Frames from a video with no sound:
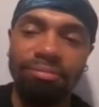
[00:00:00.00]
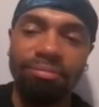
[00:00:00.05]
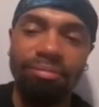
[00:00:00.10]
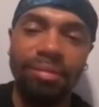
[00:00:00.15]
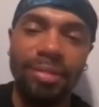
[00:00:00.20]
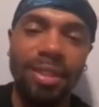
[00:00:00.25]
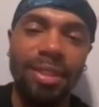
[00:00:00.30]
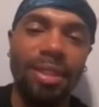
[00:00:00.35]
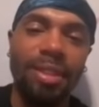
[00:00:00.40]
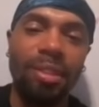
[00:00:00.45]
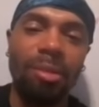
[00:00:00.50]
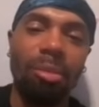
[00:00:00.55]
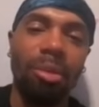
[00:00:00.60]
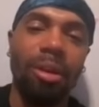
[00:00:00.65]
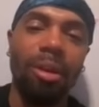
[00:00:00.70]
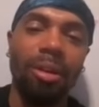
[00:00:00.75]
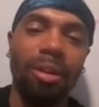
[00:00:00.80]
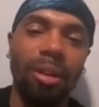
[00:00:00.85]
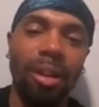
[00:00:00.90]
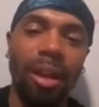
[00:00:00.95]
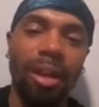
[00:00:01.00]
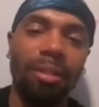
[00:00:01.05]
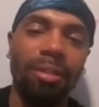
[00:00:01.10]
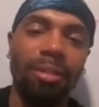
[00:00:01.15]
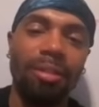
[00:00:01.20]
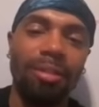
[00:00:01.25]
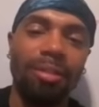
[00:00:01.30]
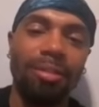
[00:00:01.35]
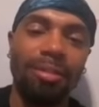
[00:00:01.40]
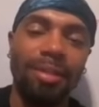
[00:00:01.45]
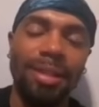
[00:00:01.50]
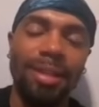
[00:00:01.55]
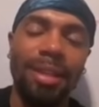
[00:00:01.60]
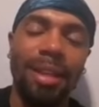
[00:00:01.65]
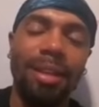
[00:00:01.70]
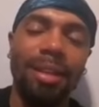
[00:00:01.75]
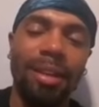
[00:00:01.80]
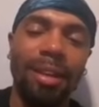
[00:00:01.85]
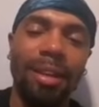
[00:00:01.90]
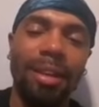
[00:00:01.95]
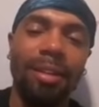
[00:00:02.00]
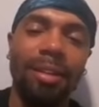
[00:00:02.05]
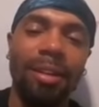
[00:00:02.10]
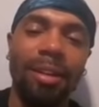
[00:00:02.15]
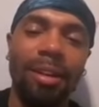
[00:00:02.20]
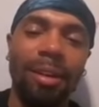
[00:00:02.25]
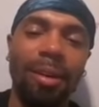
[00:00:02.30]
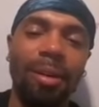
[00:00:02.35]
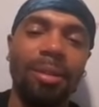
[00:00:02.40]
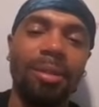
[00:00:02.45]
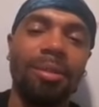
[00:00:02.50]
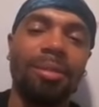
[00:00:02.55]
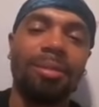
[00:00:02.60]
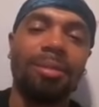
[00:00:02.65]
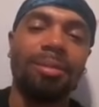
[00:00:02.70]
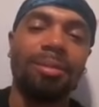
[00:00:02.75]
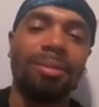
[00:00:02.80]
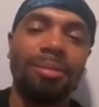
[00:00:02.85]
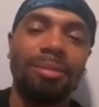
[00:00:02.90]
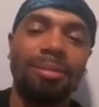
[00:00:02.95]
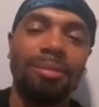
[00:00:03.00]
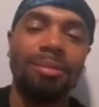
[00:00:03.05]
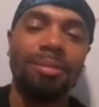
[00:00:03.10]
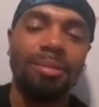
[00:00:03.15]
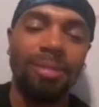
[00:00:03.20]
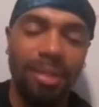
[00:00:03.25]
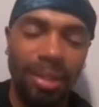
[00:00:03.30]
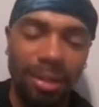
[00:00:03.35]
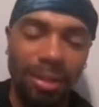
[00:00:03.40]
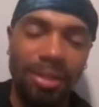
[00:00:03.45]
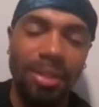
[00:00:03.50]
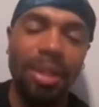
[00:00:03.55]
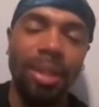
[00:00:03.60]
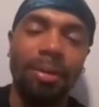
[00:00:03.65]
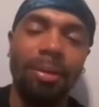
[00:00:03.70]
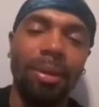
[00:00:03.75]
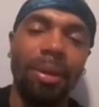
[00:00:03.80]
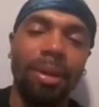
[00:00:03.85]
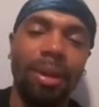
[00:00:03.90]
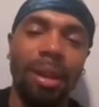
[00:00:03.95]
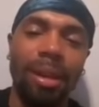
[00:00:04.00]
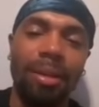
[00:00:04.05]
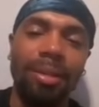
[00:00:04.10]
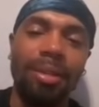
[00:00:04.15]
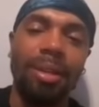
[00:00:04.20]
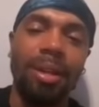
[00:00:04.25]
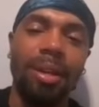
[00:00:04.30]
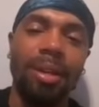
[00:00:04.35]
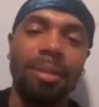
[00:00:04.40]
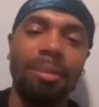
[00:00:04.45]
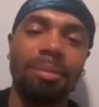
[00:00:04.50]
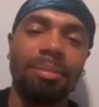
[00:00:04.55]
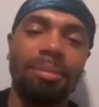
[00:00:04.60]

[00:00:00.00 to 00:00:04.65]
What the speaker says: It's just a part of life. Just take the L and go. It'll save you a lot of time.